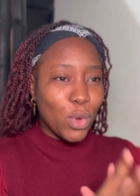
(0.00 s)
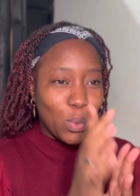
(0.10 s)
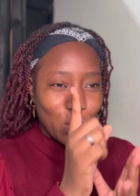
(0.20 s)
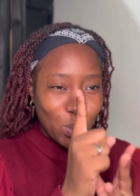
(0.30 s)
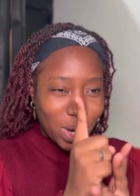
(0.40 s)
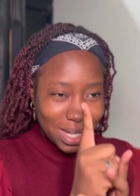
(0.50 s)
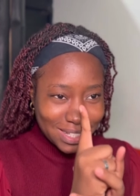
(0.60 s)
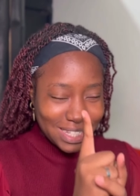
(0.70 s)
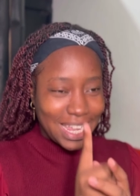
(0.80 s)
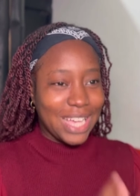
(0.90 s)

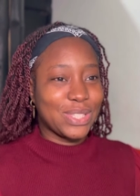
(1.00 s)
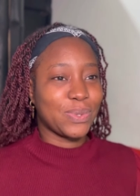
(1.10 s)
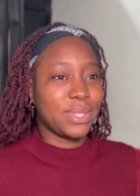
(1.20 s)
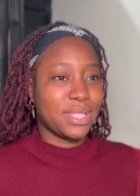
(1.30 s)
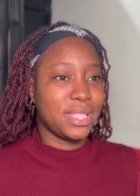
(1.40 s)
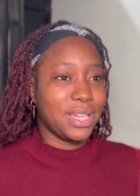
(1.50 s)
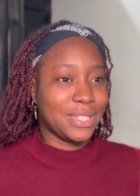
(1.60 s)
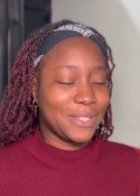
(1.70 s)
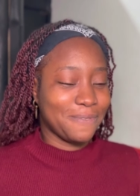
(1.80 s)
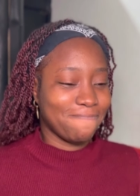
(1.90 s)
One last
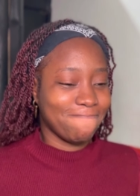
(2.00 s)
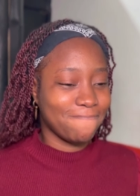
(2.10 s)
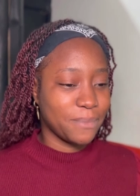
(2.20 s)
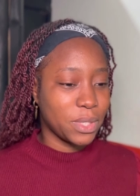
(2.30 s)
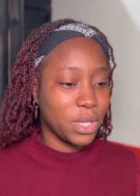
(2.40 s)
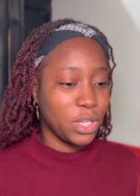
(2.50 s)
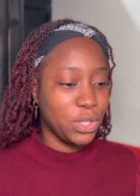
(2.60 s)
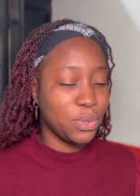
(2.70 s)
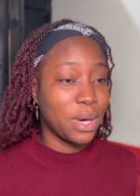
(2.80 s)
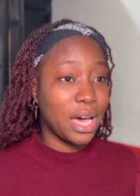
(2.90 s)
question. Mm -hmm.
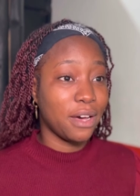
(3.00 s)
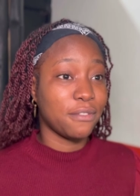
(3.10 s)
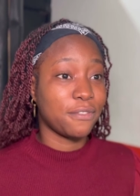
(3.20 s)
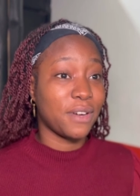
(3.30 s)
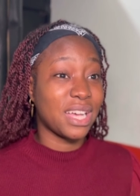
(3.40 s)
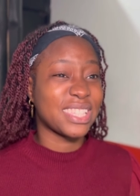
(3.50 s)
You have a